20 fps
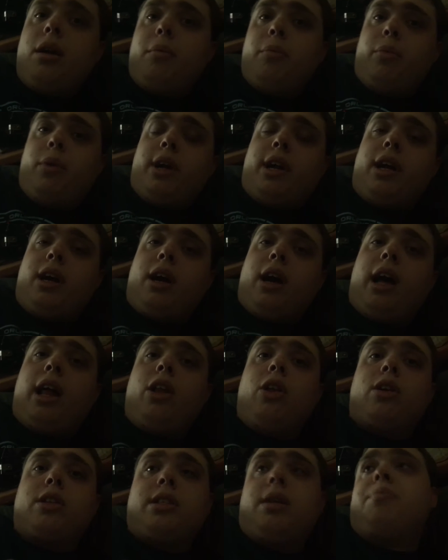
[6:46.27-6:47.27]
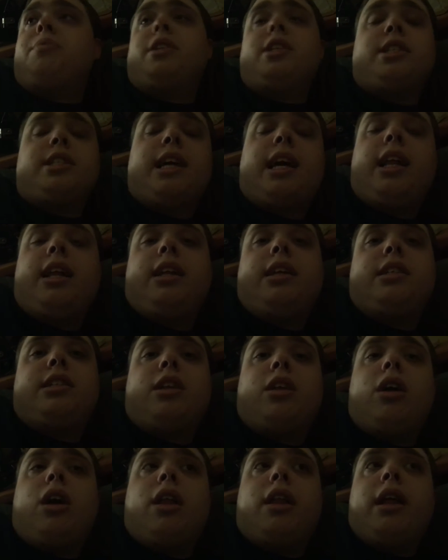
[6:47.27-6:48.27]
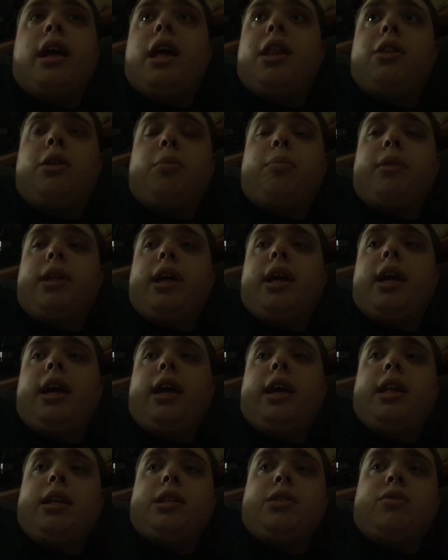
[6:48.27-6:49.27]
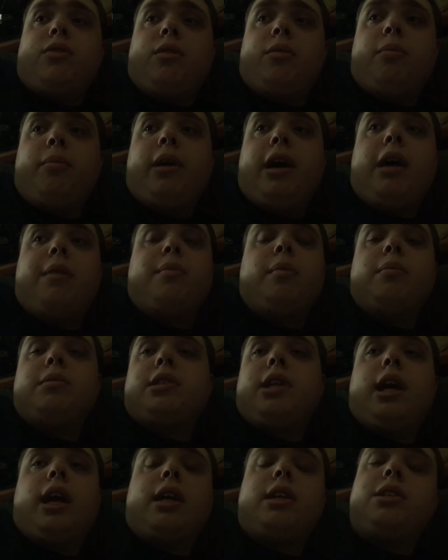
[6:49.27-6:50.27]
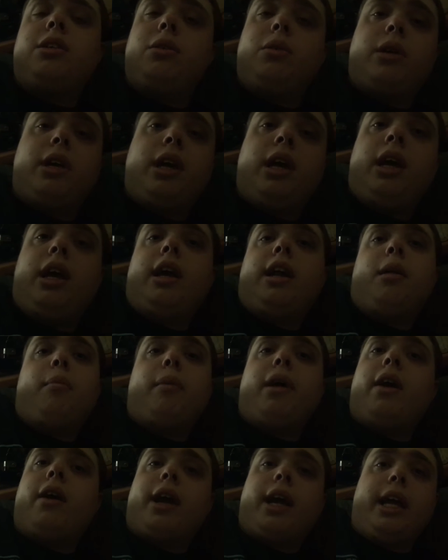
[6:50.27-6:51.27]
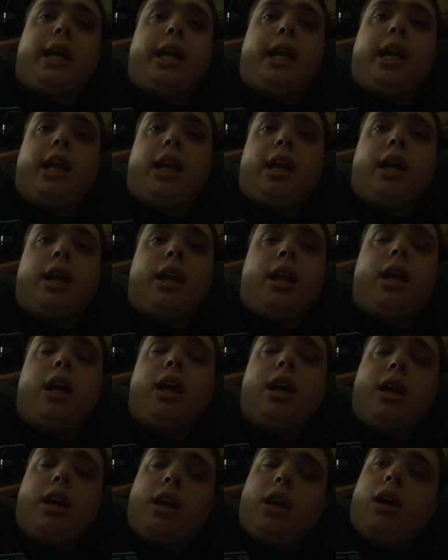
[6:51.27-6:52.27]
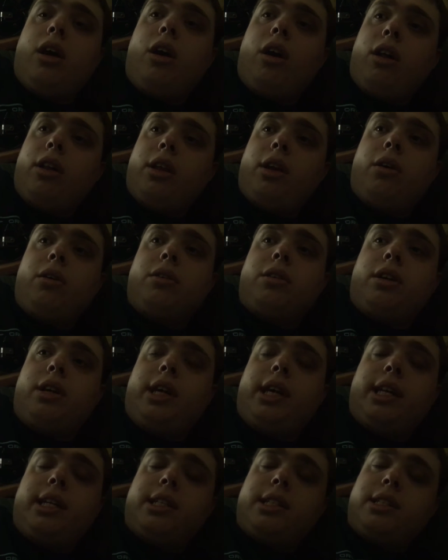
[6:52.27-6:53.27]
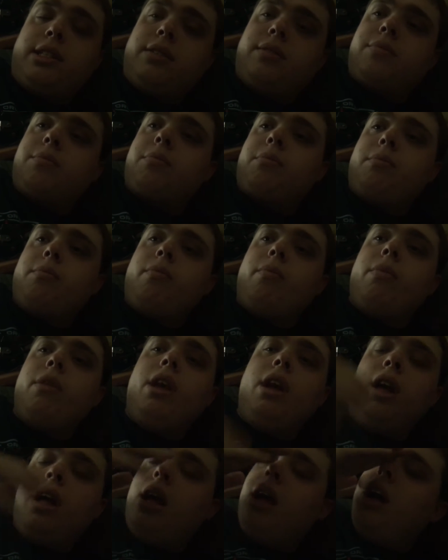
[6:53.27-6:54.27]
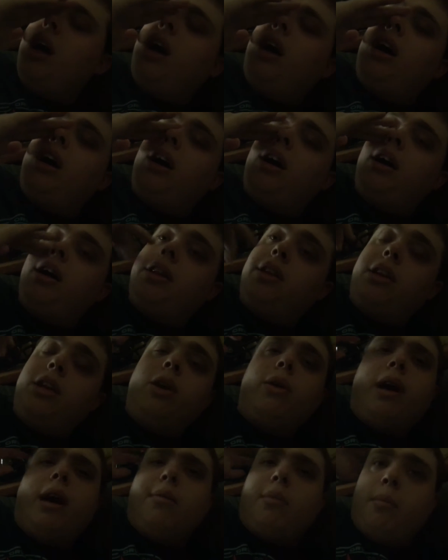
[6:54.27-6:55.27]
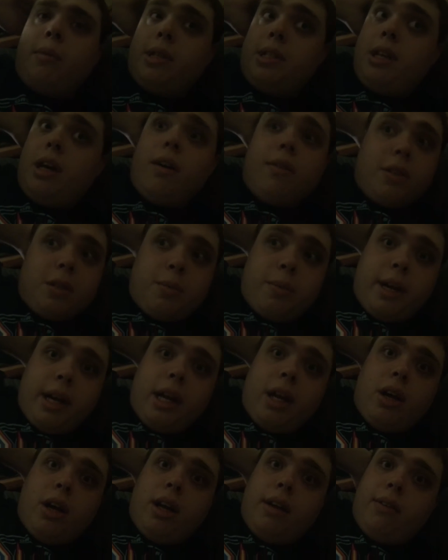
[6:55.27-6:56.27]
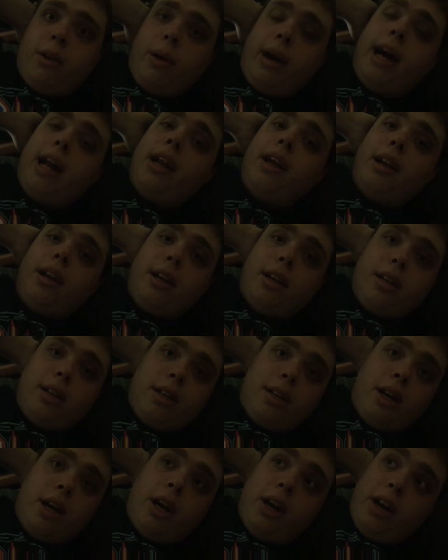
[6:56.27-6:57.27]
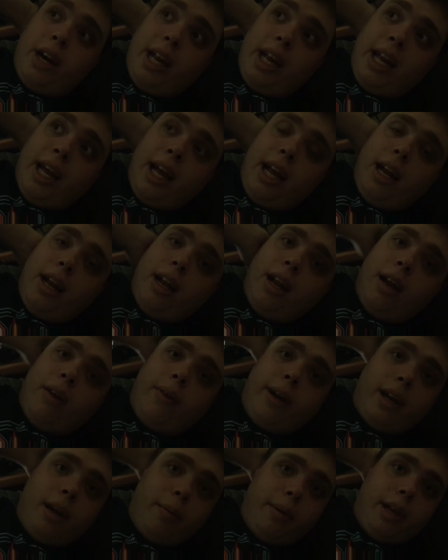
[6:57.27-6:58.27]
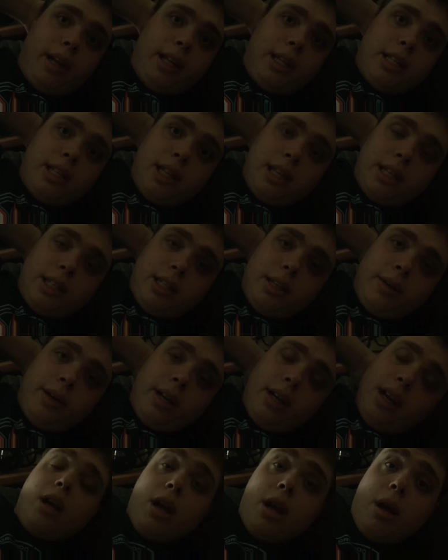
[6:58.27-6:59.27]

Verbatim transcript: But uh, I looked up the set list and all that, and they're playing hits from albums like Dookie and American Idiot, all the older hits, uh, the new album itself is pretty good. If you hadn't heard it yet, I recommend listening to it.